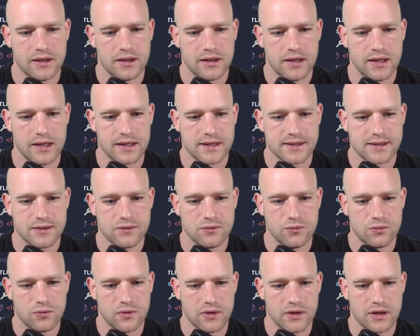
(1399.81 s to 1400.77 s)
let's
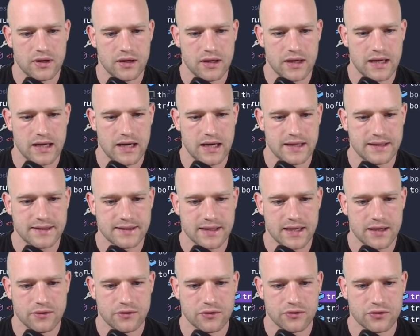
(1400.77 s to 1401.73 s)

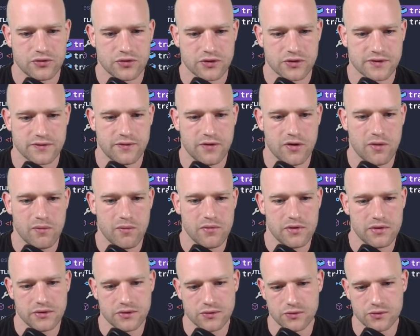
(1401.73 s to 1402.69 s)
add a transform,
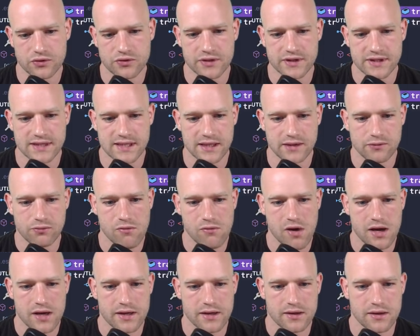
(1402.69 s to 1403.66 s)
so a translate
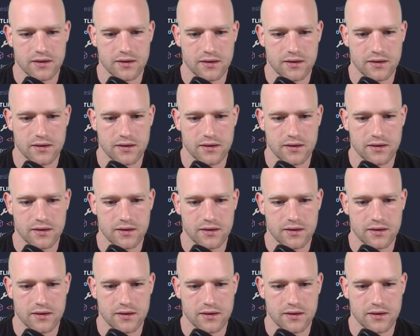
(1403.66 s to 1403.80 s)
Y.